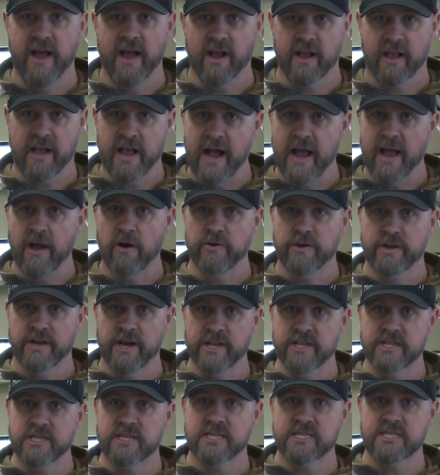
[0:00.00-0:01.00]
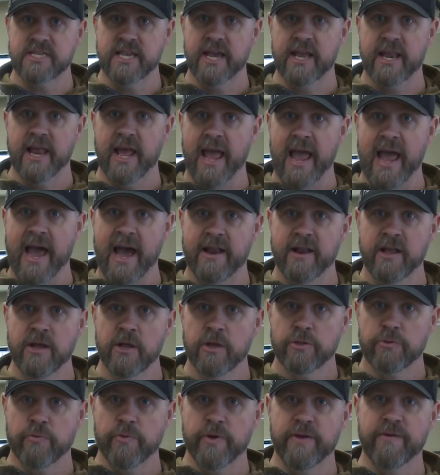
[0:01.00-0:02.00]
a coyote does sit at
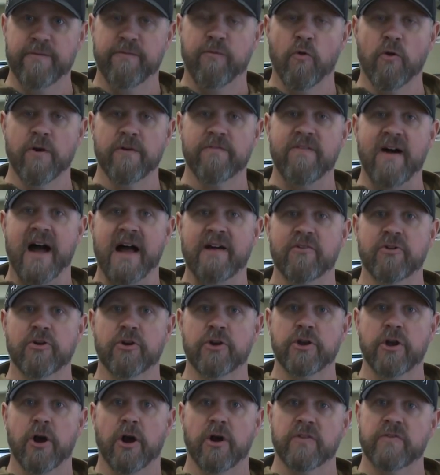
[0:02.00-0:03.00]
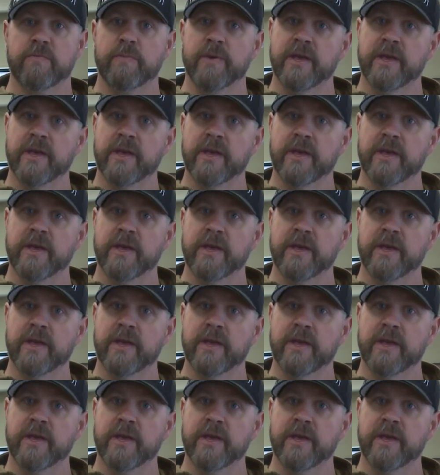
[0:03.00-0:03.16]
300 to 400, 500 yards.